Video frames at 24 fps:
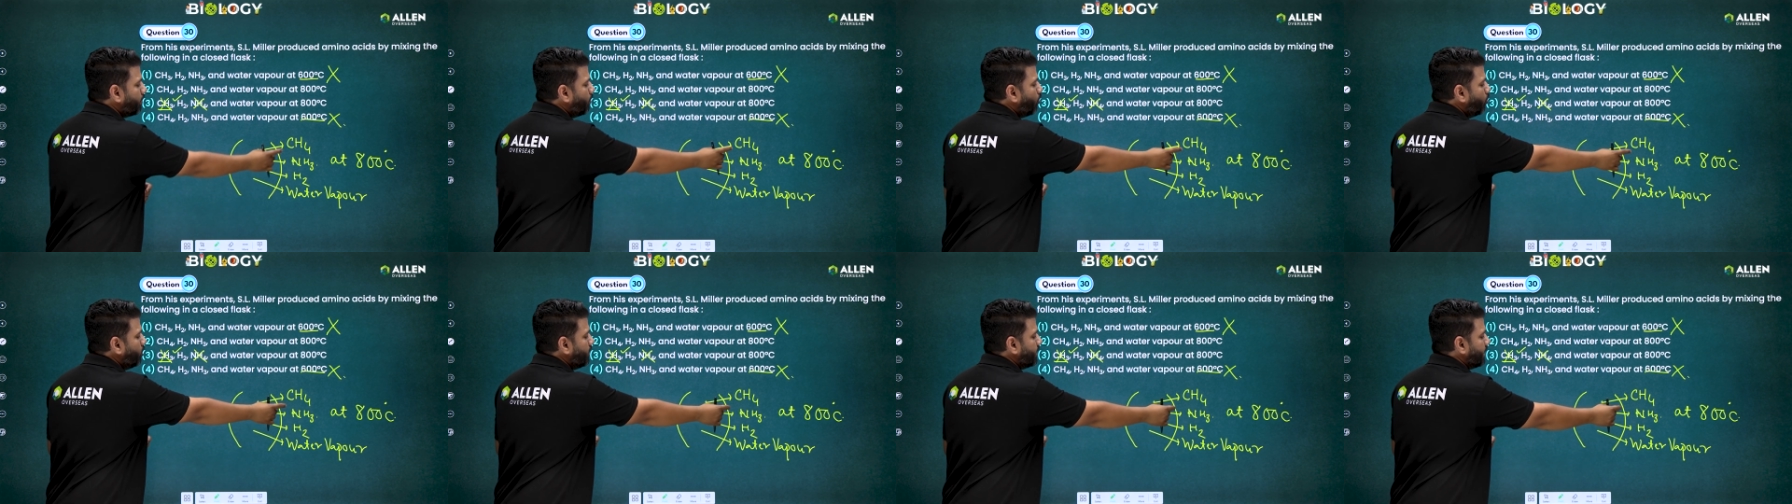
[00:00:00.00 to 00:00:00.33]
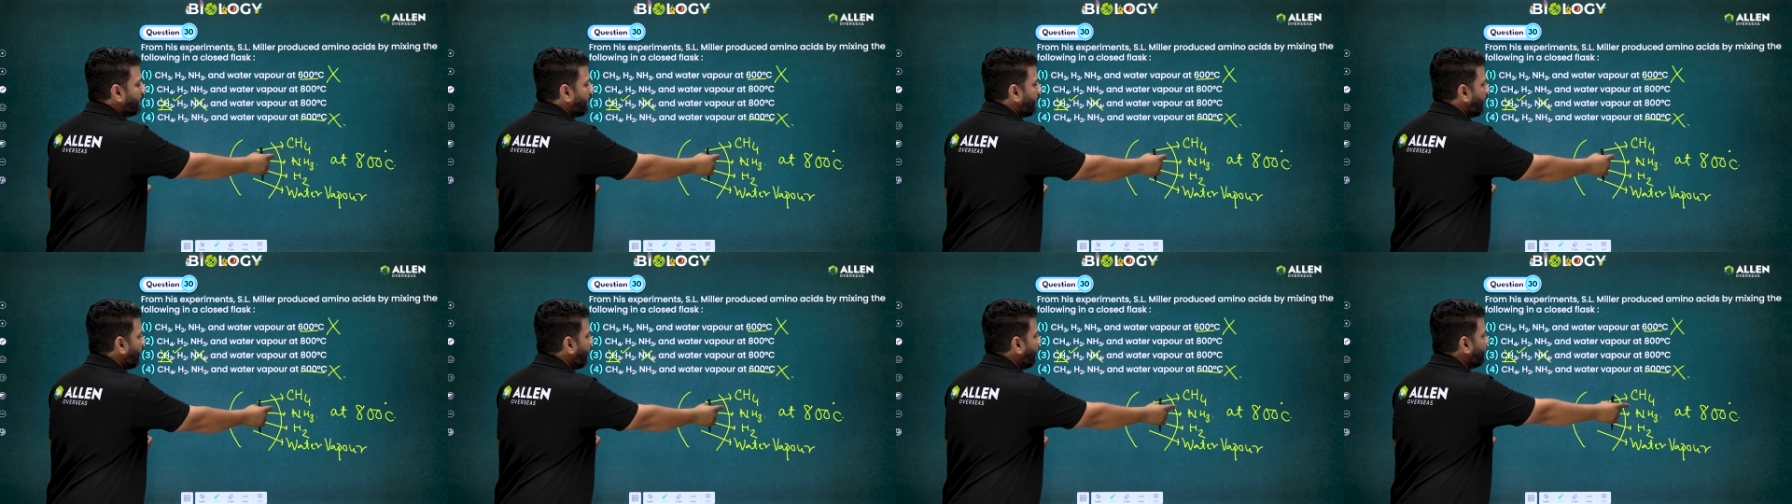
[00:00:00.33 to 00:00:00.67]

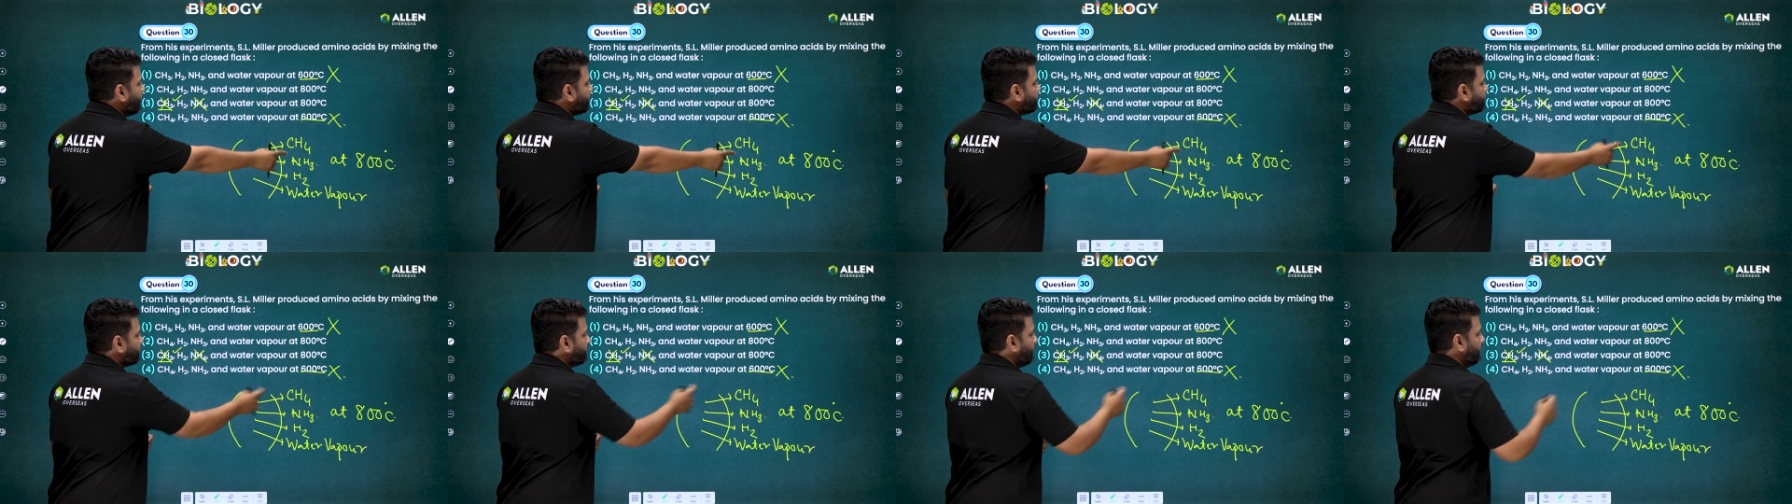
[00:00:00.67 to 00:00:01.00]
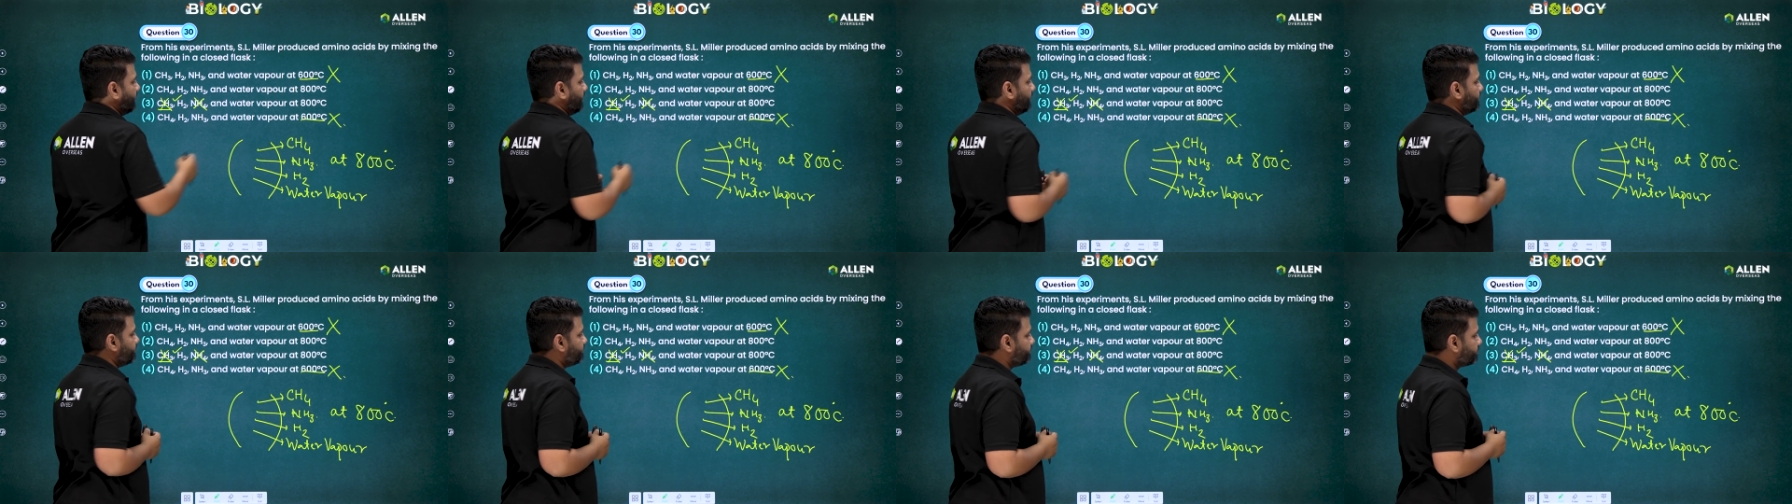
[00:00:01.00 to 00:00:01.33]
ammonia,
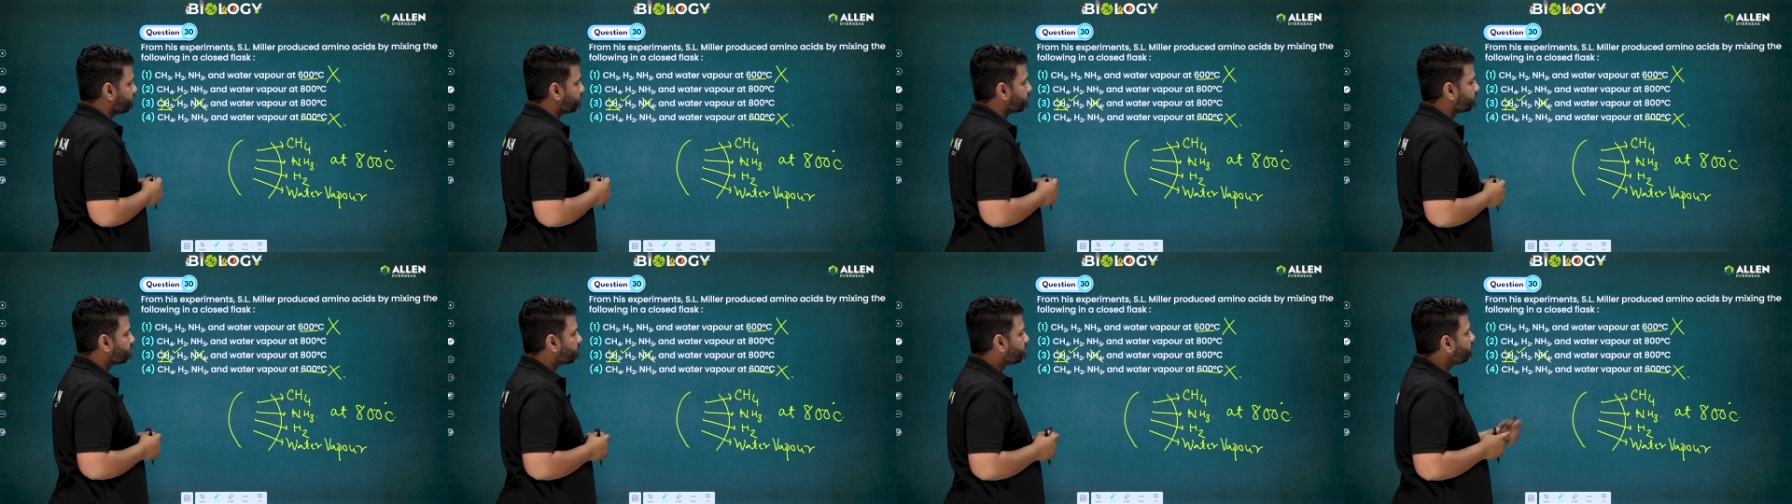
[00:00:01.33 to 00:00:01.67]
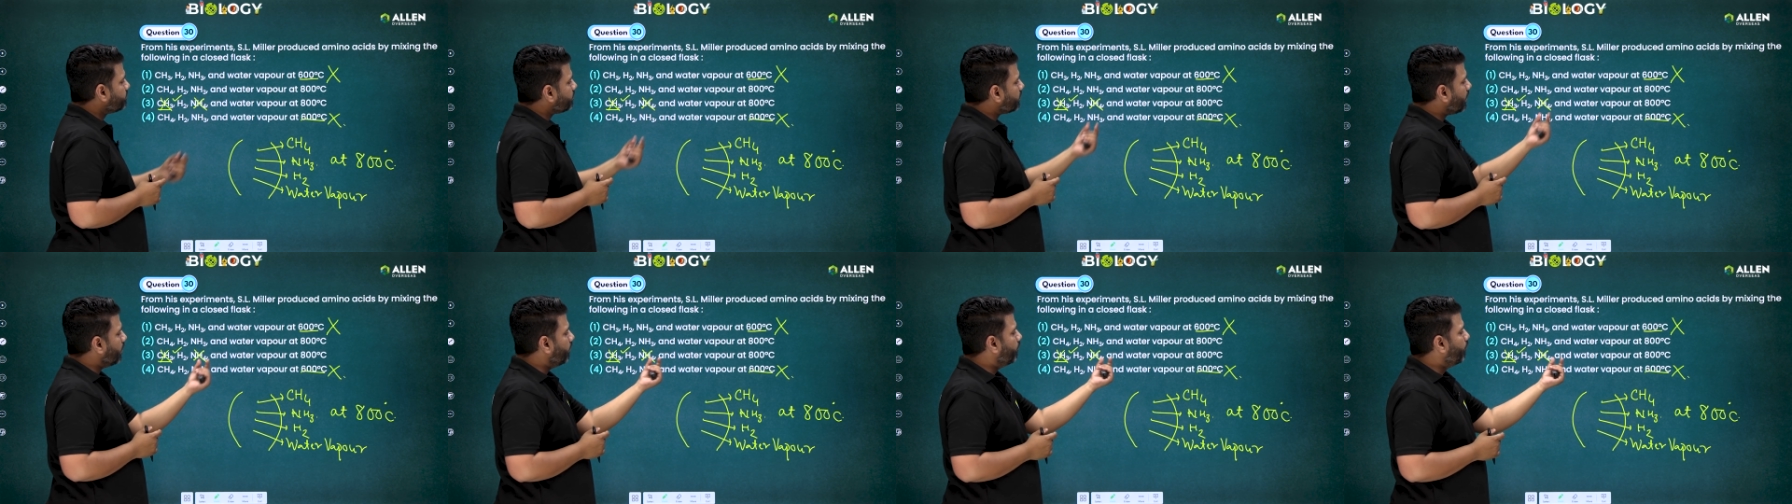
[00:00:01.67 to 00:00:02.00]
NH3
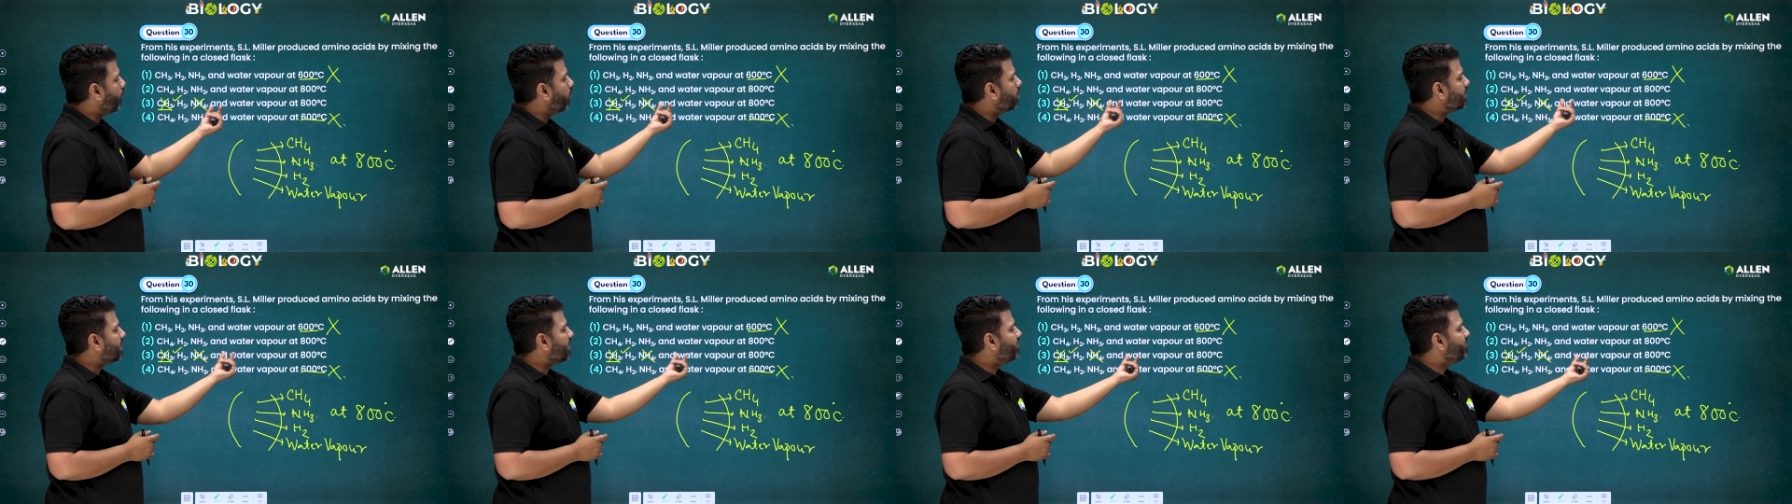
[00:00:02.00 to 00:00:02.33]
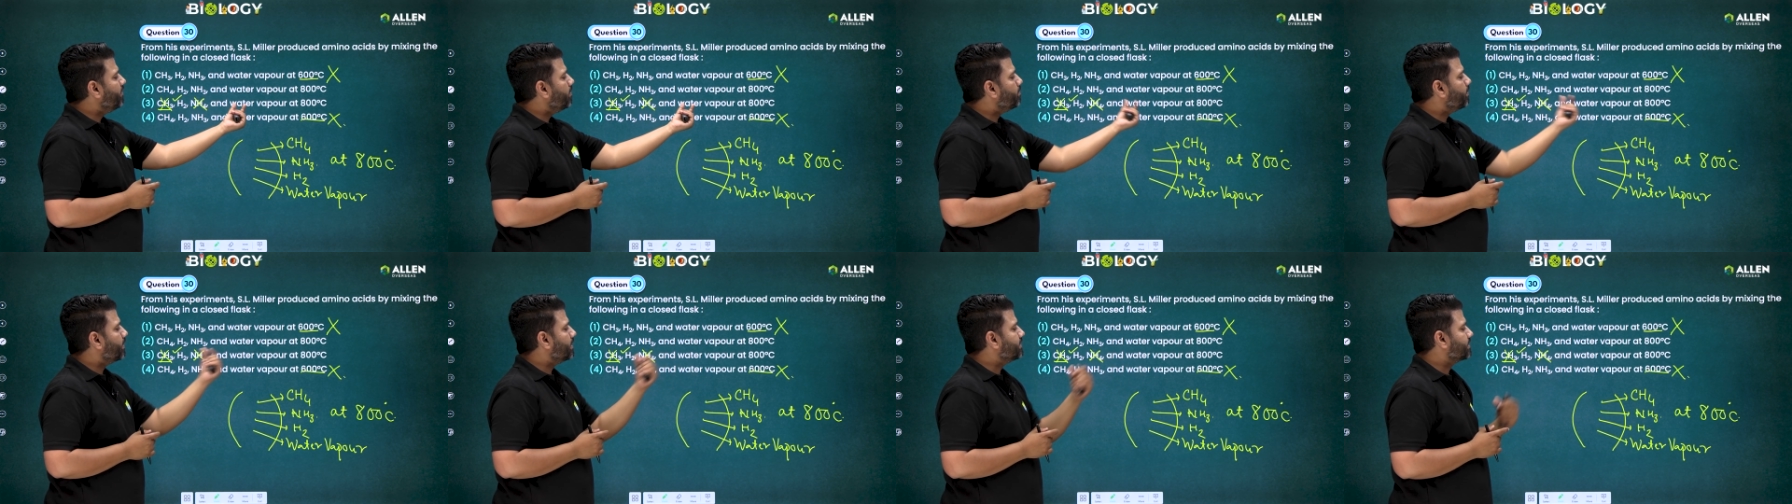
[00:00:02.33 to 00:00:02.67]
water
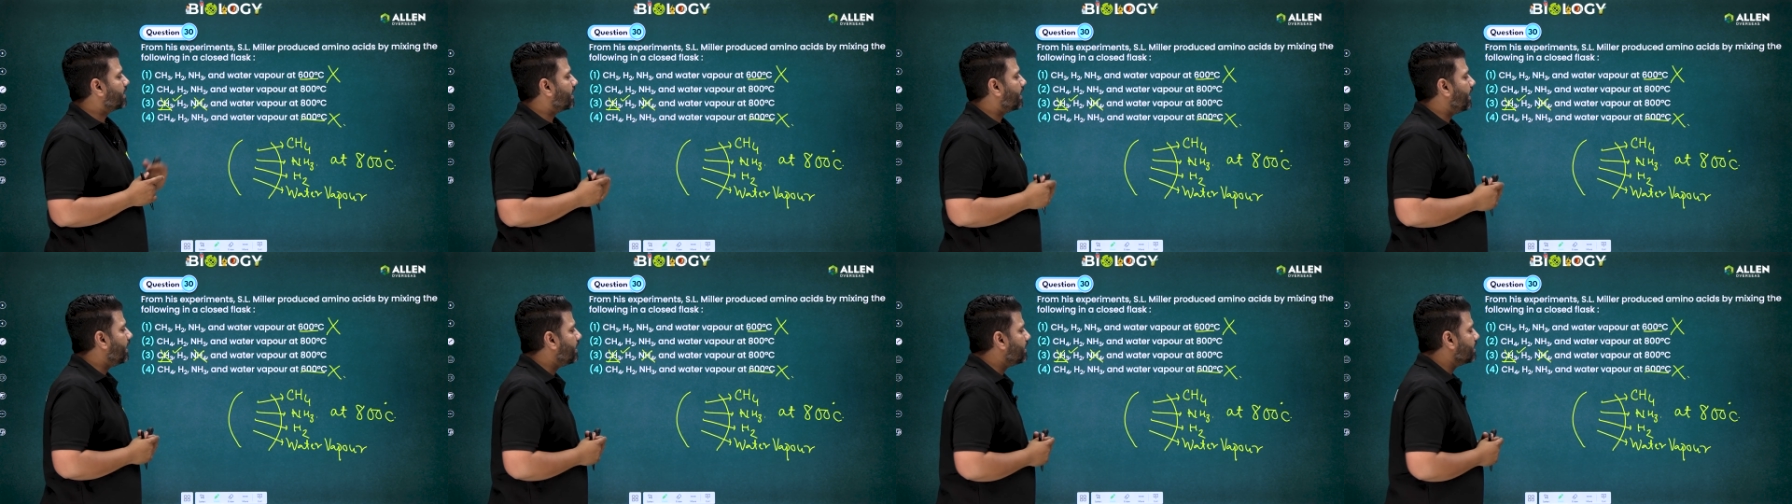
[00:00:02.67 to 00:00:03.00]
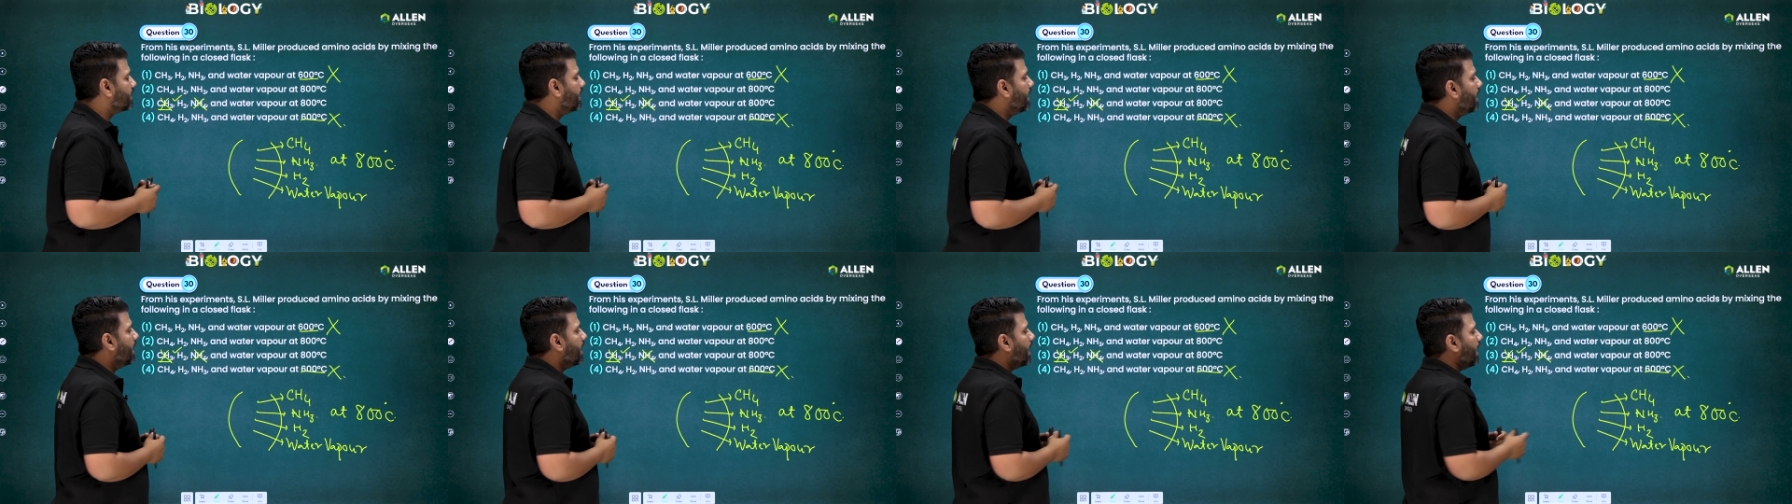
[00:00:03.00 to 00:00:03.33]
vapor is
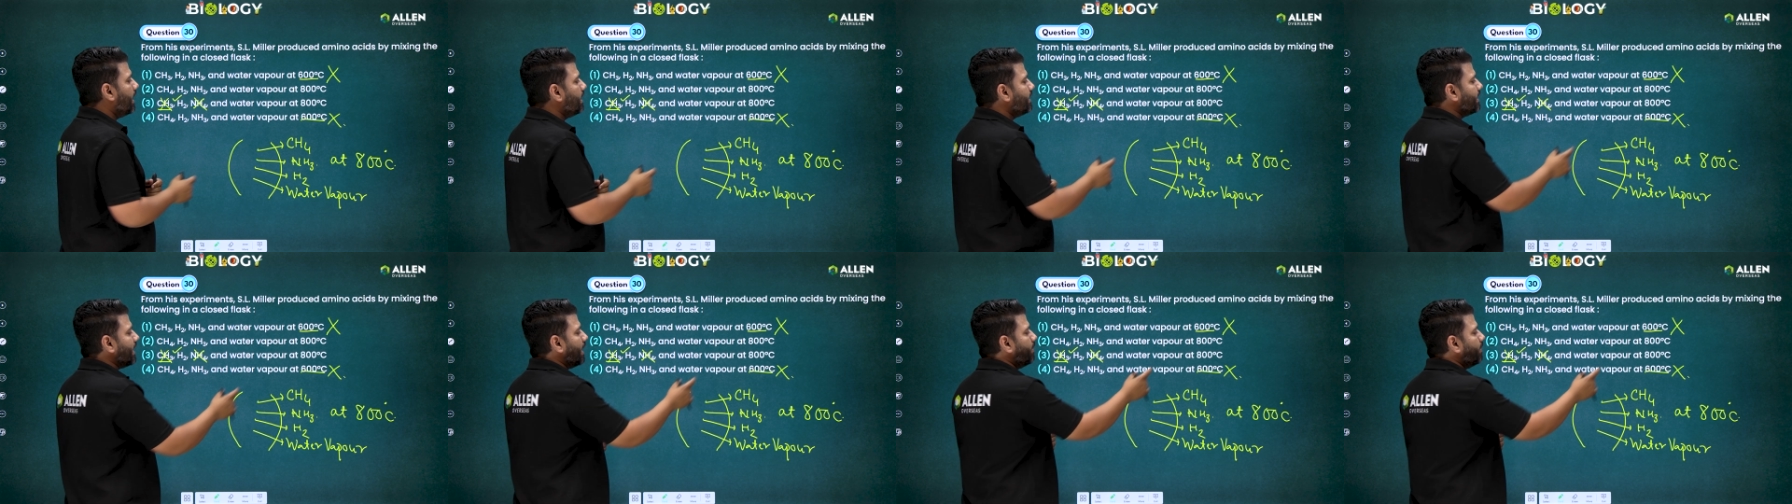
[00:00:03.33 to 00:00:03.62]
correct and